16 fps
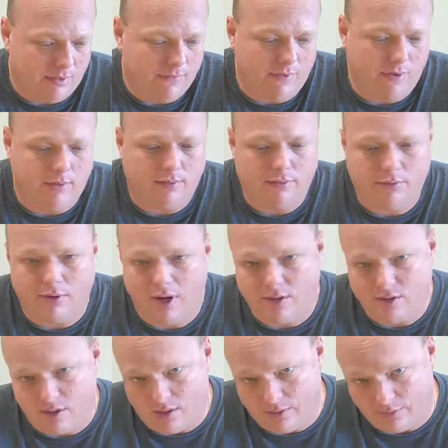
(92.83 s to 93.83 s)
I found the
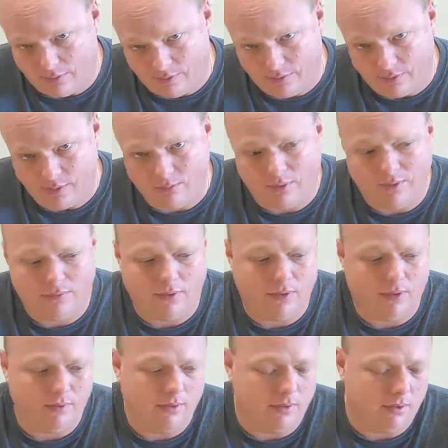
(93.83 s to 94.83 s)
Scratch Hog system, I
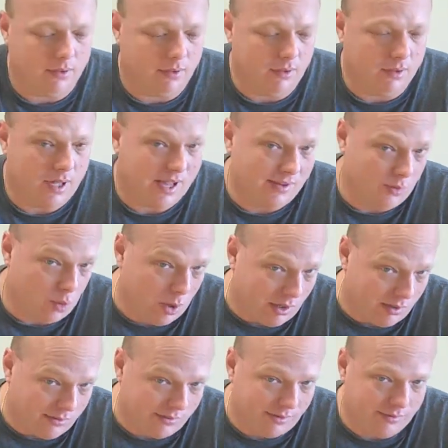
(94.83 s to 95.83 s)
found the Glass
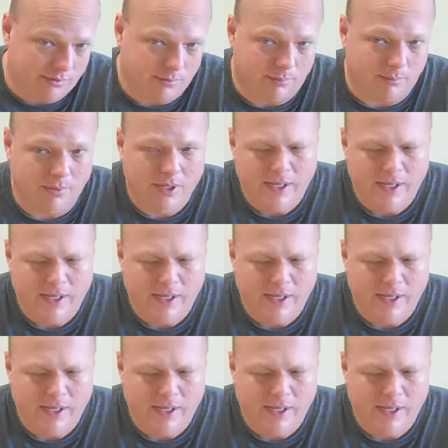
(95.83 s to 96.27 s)
Weld system,